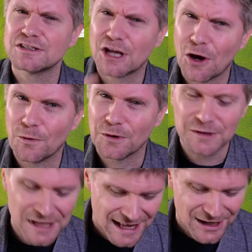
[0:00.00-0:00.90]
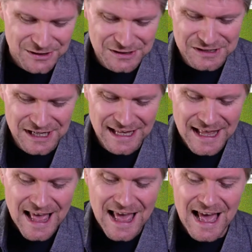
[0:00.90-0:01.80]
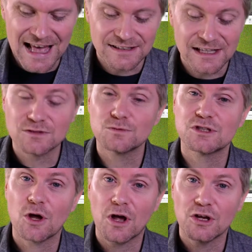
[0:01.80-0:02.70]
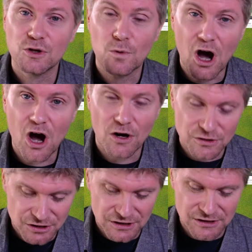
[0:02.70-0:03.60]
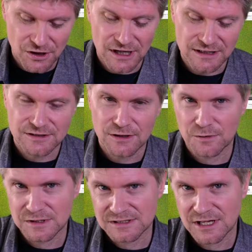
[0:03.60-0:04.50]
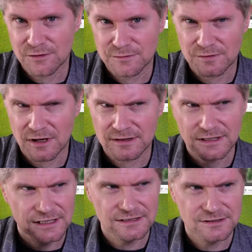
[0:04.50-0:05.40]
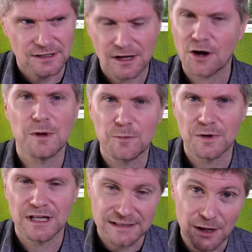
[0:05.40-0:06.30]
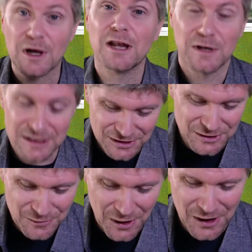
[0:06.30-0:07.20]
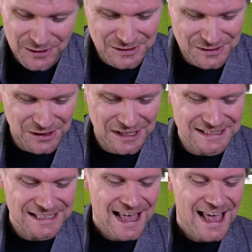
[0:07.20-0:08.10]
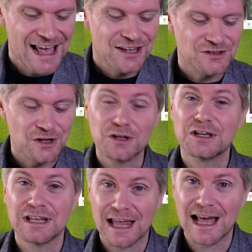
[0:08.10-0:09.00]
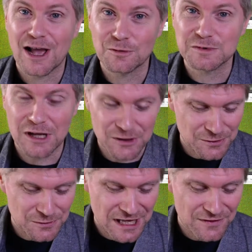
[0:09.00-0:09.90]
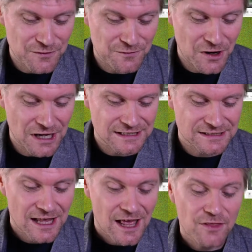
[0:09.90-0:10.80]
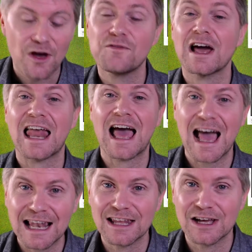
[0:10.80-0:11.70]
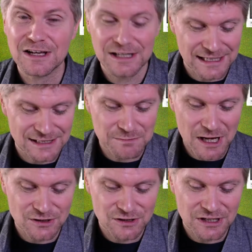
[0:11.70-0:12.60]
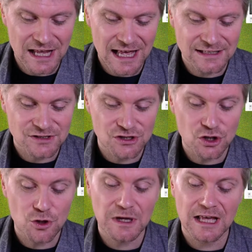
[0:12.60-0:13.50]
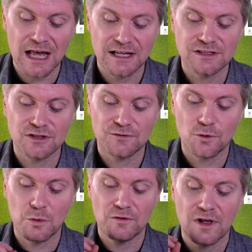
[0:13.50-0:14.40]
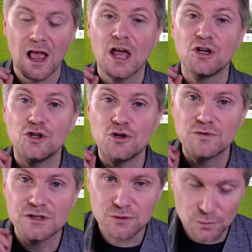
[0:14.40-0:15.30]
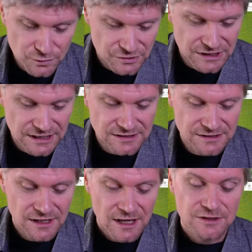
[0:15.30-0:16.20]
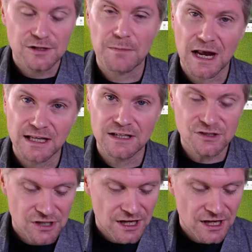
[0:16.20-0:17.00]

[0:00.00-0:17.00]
go on, and there's also a new archer dice, so instead of, I can't remember what it is now, but anyway, there's a new archer dice, so you can, that helps out you in the fights. The Valhalla expansion adds new mechanics in the form of new resources to manage,